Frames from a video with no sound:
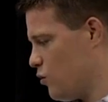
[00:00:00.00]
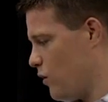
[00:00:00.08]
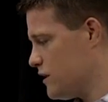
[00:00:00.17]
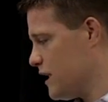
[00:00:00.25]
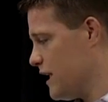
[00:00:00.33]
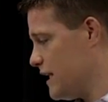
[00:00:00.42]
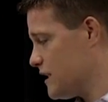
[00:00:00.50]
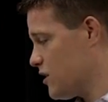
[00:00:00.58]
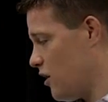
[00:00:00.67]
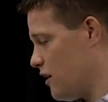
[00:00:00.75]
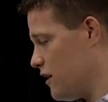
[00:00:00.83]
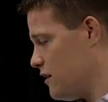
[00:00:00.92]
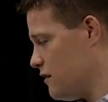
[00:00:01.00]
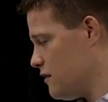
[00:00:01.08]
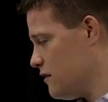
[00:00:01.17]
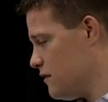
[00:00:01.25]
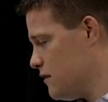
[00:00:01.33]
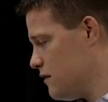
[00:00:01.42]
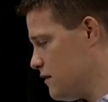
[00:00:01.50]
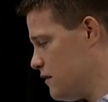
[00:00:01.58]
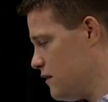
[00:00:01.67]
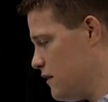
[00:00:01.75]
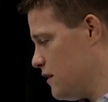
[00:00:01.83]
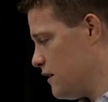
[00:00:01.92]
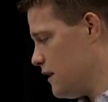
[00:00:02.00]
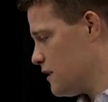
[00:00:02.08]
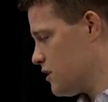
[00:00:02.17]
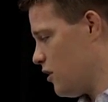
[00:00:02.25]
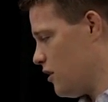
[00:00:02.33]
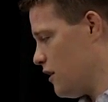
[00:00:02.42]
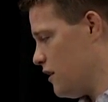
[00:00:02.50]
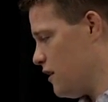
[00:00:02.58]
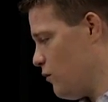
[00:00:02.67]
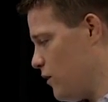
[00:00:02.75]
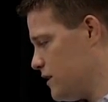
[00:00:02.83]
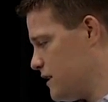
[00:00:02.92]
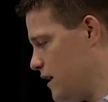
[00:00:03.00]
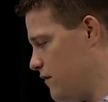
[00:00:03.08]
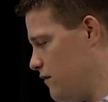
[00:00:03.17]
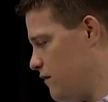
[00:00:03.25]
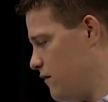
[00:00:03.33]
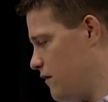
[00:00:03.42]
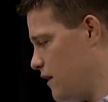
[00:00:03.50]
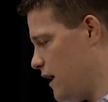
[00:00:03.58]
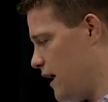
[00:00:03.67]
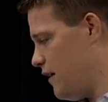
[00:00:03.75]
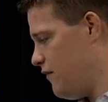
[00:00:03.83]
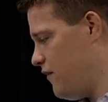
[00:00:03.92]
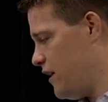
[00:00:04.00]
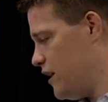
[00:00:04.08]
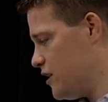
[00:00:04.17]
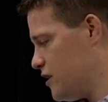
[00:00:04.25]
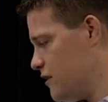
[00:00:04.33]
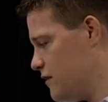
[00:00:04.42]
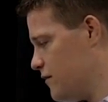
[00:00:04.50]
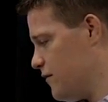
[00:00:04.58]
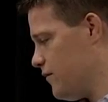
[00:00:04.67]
So one said get started. One said finish.